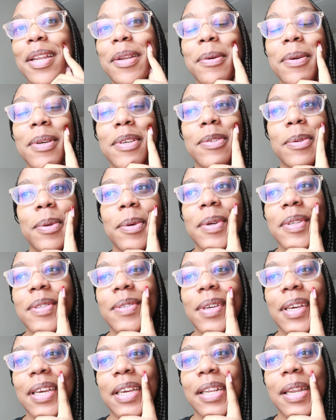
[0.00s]
Anyways, we
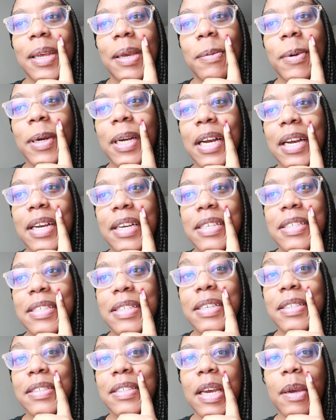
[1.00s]
went to Hey Neighbour,
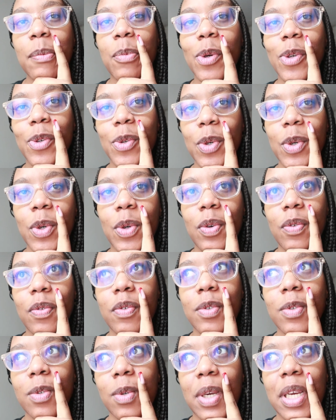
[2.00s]
guys. This time we drove
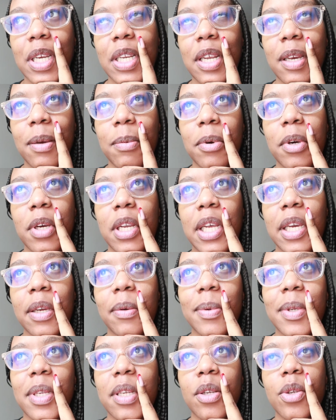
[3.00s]
to Hey Neighbour,
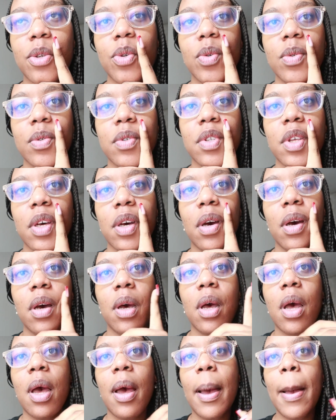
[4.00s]
like we didn't use the
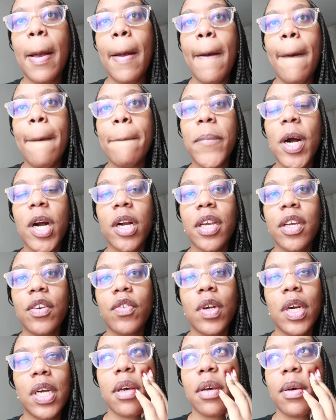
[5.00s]
park
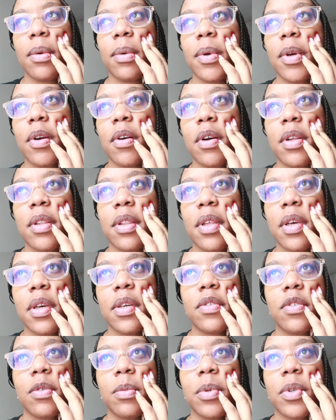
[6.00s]
and ride. We got
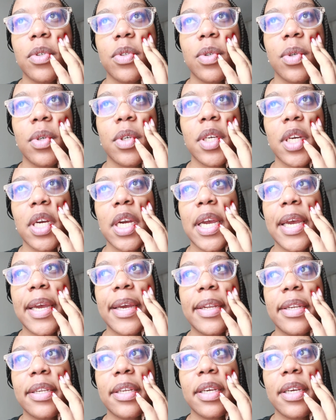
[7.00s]
there to Pretoria
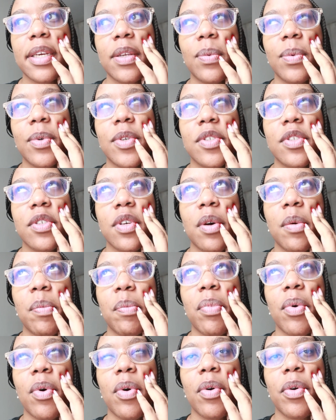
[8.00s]
and it was
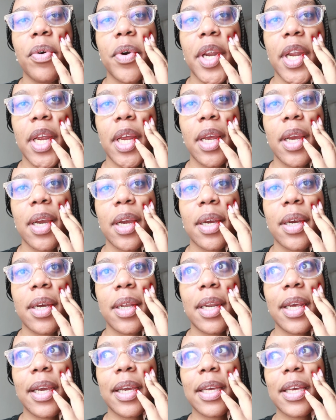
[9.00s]
pouring,
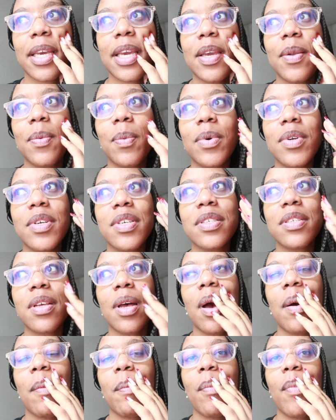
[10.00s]
like it was
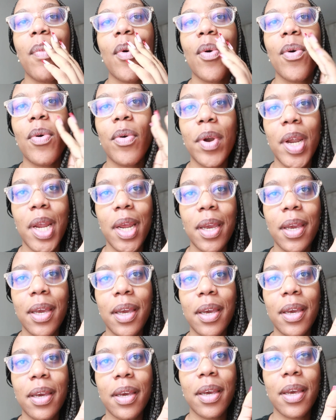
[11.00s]

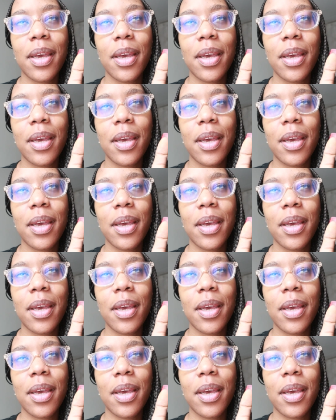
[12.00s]
pouring.